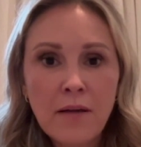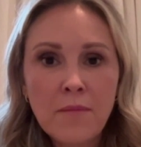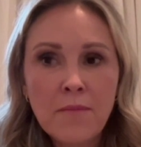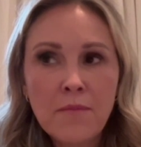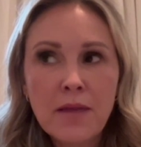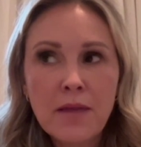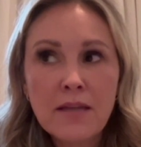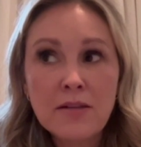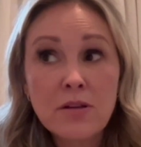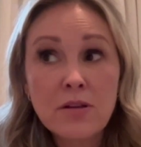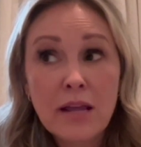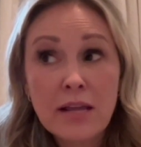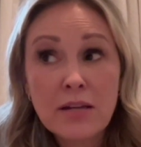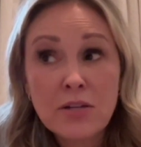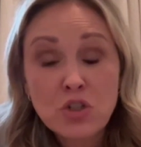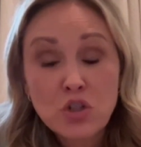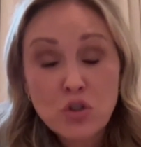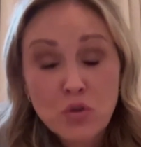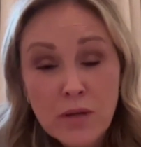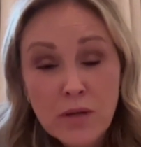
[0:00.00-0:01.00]
in
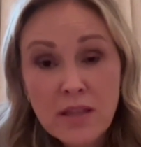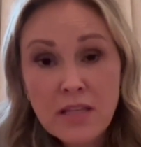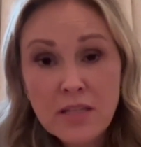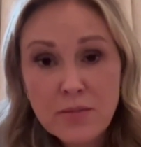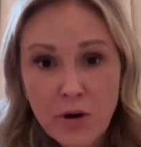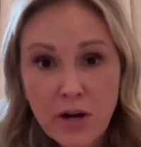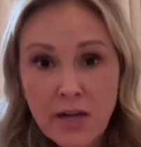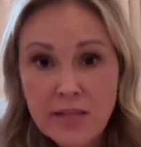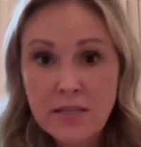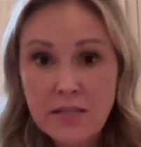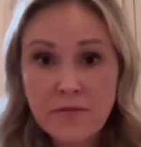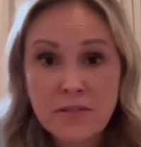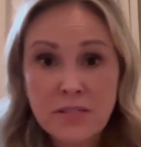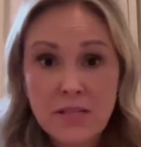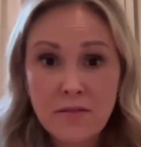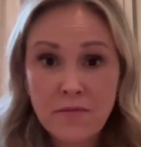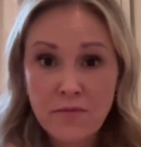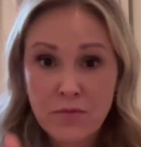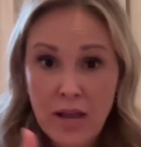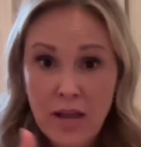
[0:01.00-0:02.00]
doing this process,
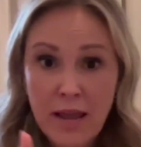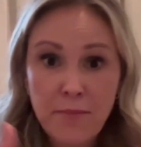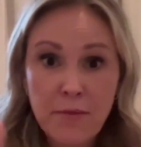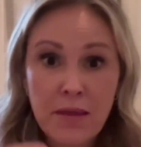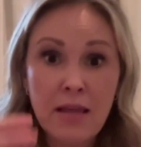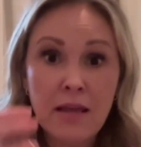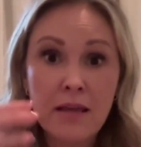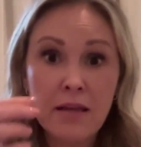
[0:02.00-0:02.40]
naming